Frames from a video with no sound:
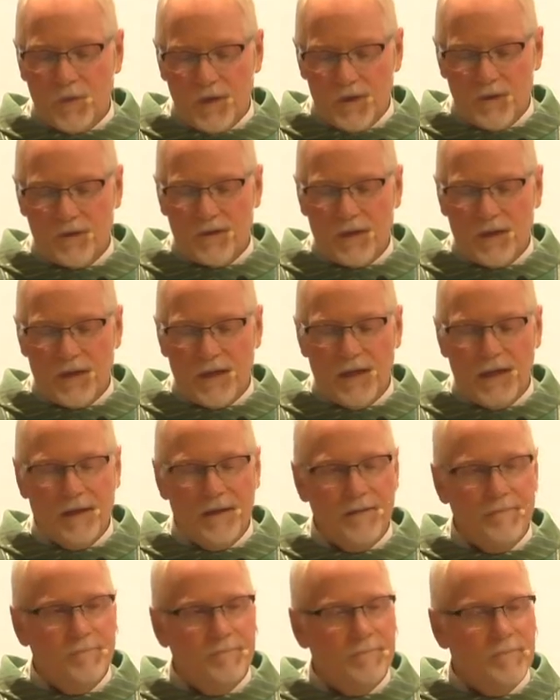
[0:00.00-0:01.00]
tried.
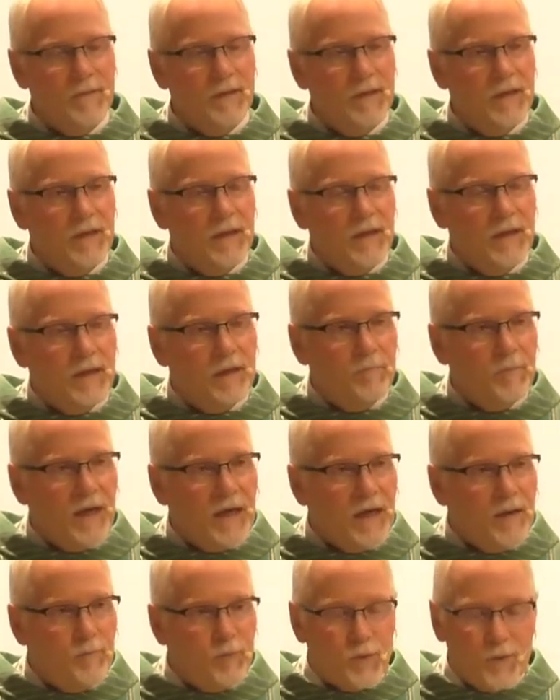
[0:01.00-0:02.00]
And
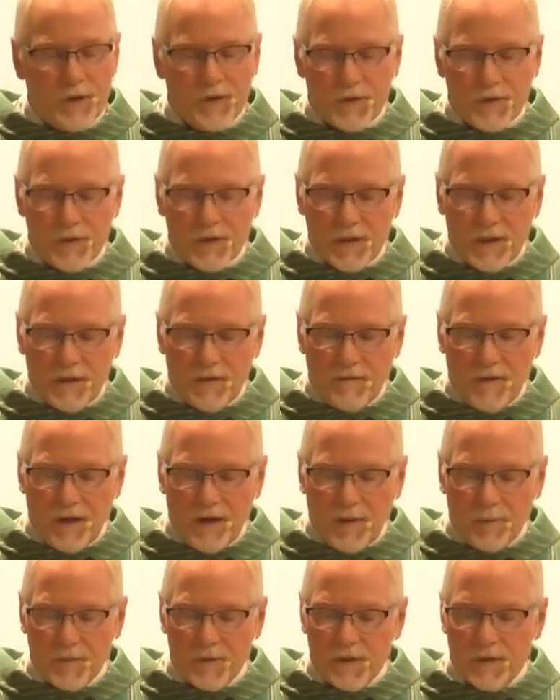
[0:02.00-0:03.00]
many parishioners that have
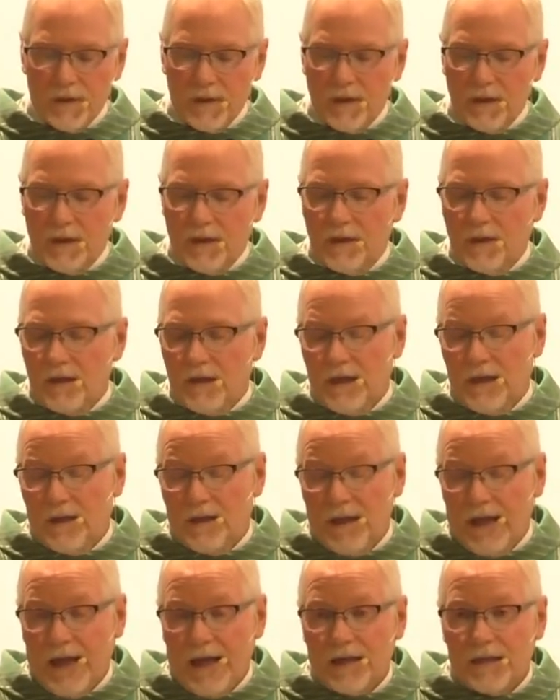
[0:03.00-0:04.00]
helped and
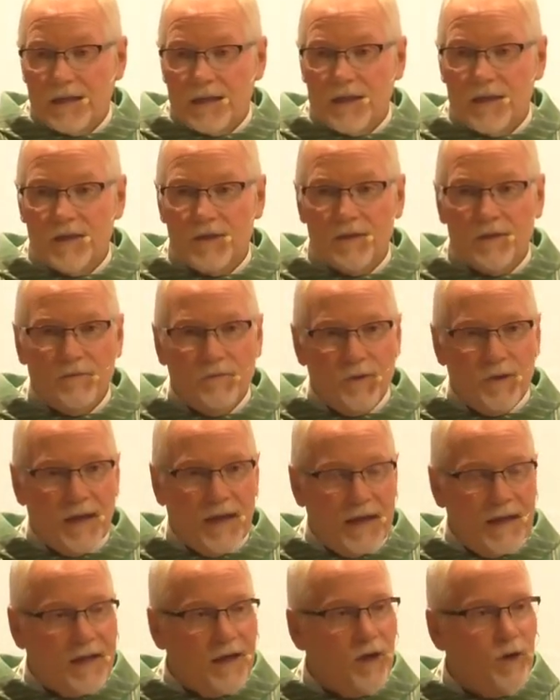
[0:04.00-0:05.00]
thanked us for
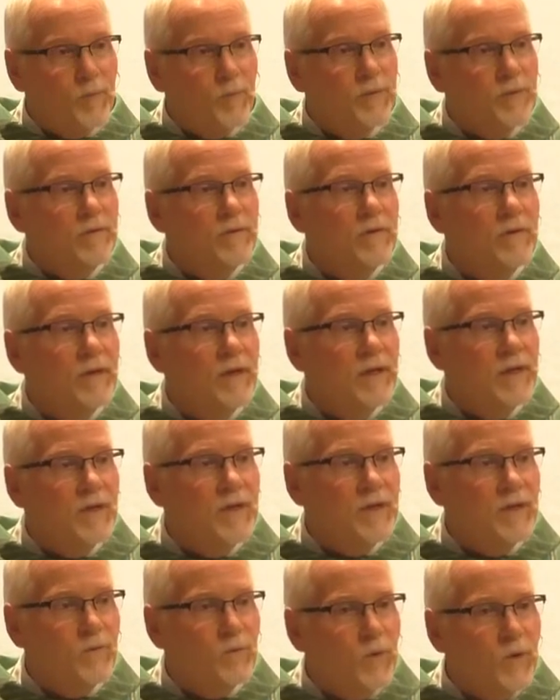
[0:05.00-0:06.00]
that help.
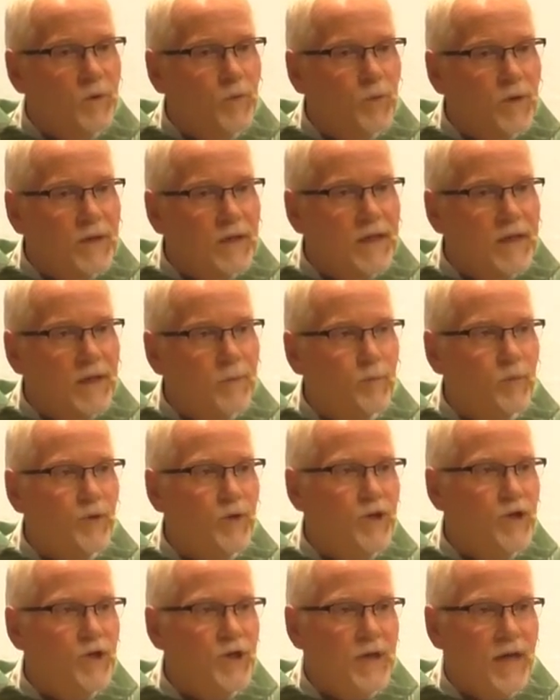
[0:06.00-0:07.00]
We really
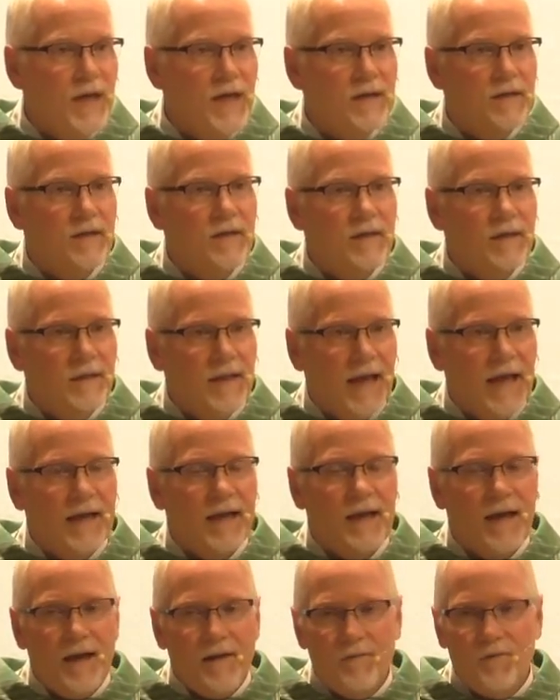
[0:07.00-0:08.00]
appreciate
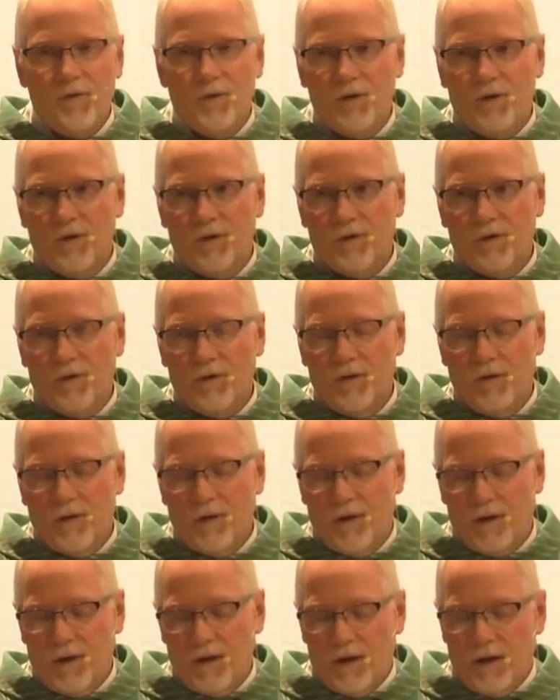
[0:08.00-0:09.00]
that effort,
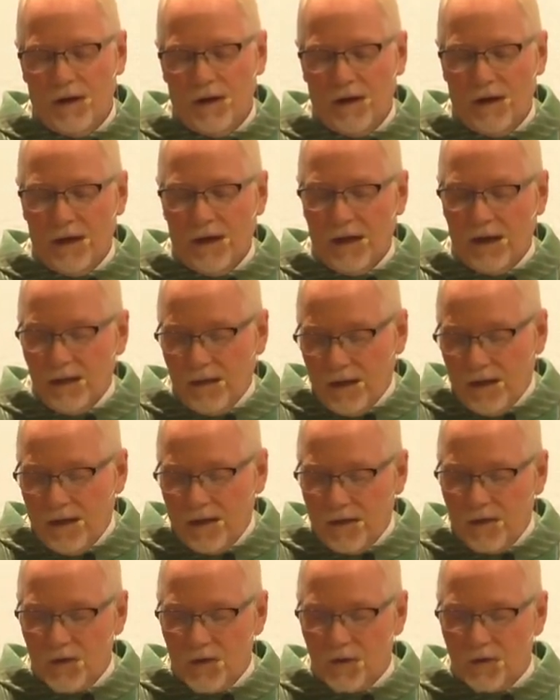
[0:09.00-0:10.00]
and I think
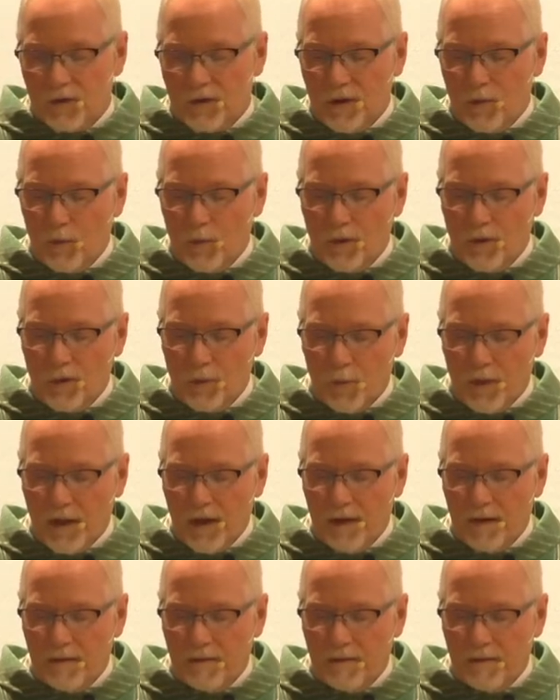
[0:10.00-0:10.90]
it's certainly worthwhile.